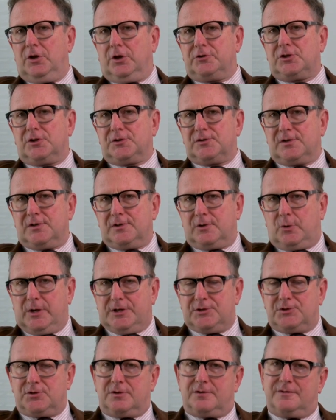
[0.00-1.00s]
Not just a
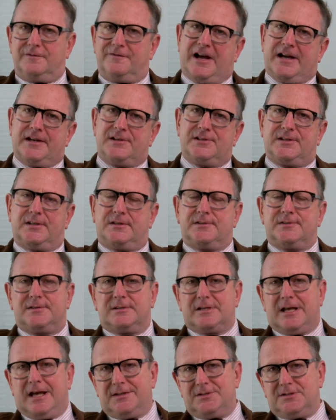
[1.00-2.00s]
question of
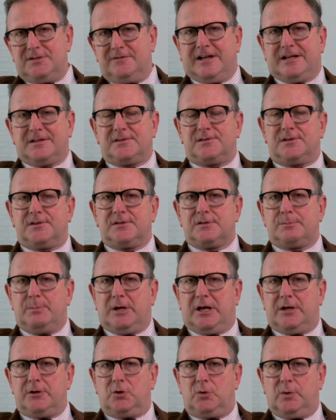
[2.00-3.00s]
vaxxers, anti
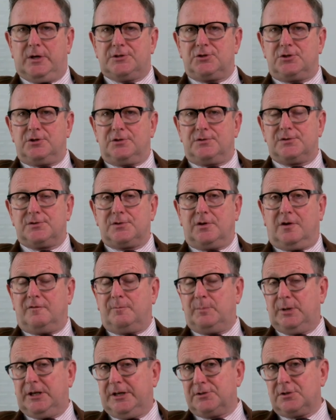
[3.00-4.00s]
vaxxers, but questions
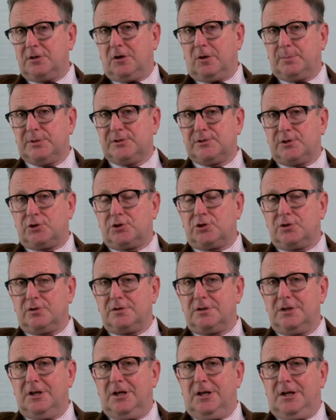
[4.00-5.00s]
of political
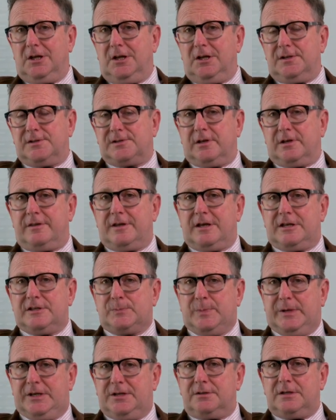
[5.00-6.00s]
opposition. So
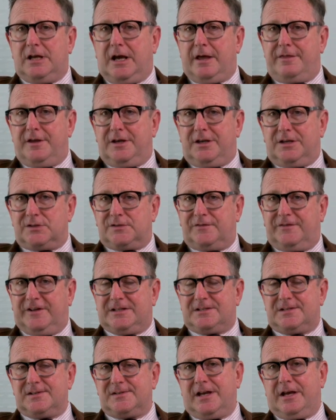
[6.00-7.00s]
there's been, I think it's
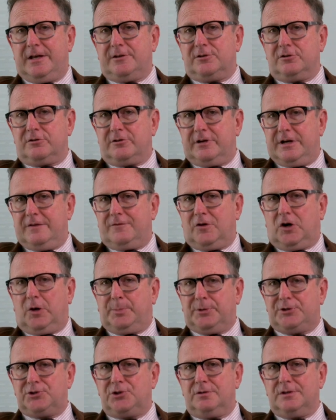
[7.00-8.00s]
fair to say, a degree of
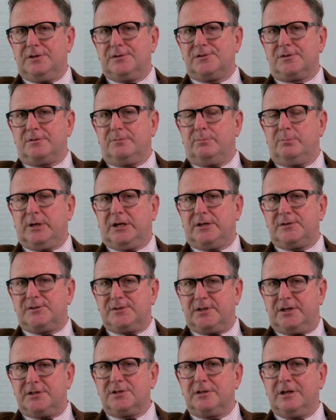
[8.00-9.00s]
opportunism
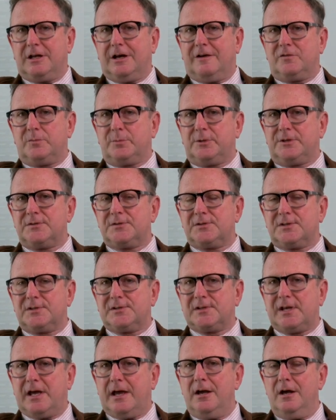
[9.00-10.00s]
by certain governments
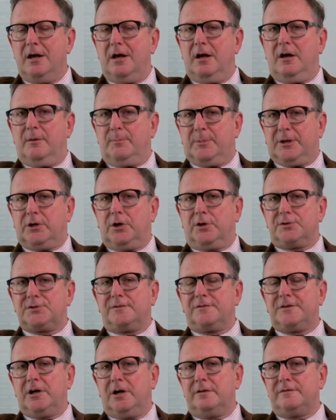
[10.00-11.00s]
to say,
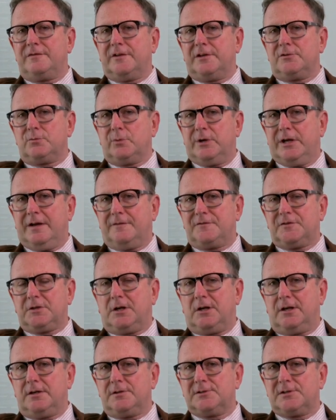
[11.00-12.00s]
because of COVID, we have
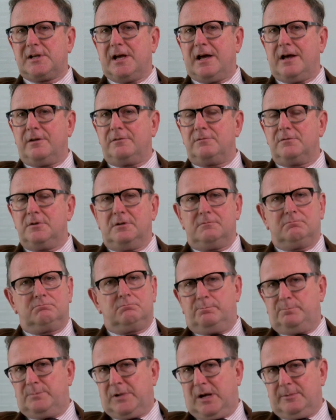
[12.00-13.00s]
to close down
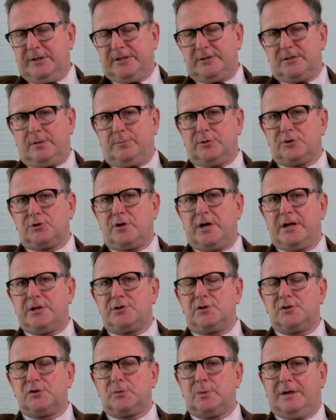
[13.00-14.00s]
public
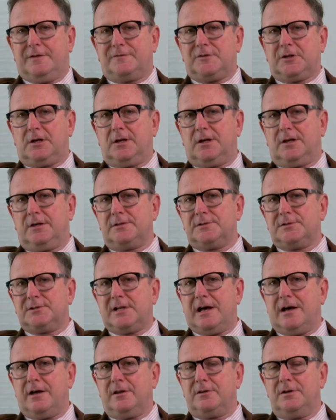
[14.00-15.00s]
demonstrations, we have to
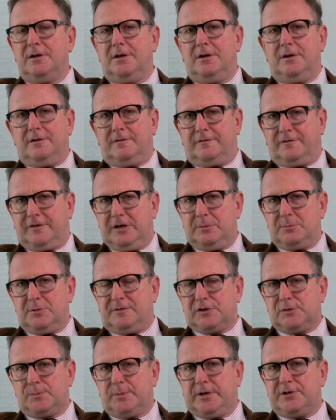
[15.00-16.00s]
close down
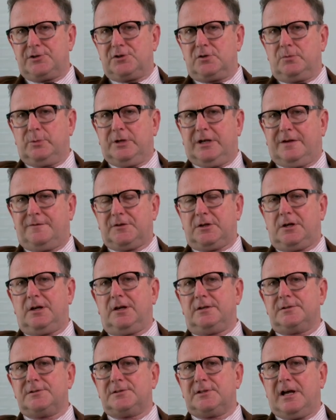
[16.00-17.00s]
freedom of expression, we have to
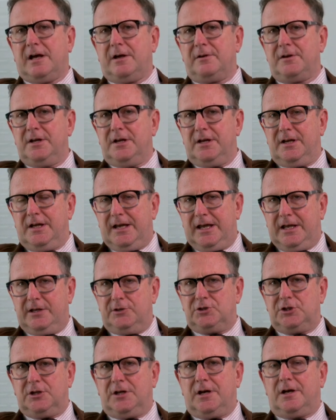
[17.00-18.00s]
close down
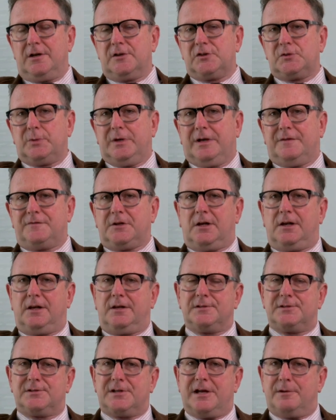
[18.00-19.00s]
NGOs, we have to
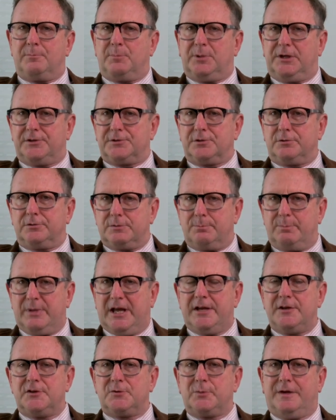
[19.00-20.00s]
close down political
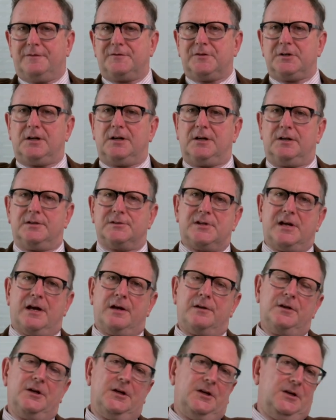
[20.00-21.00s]
debate, we have to close
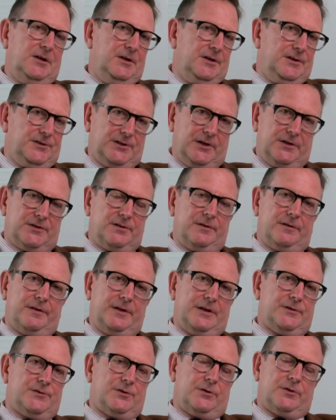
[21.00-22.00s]
down
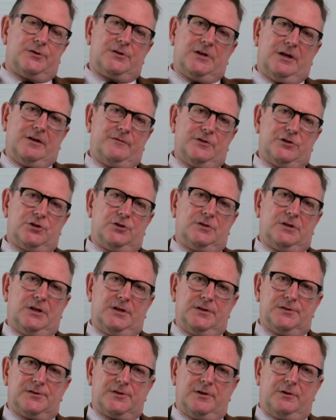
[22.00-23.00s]
certain things on
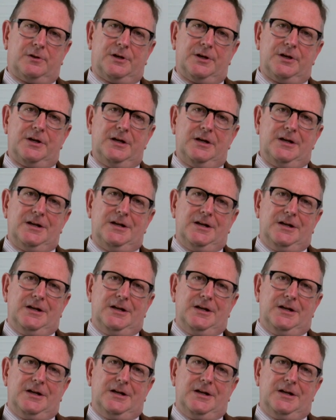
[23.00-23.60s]
television, and so on.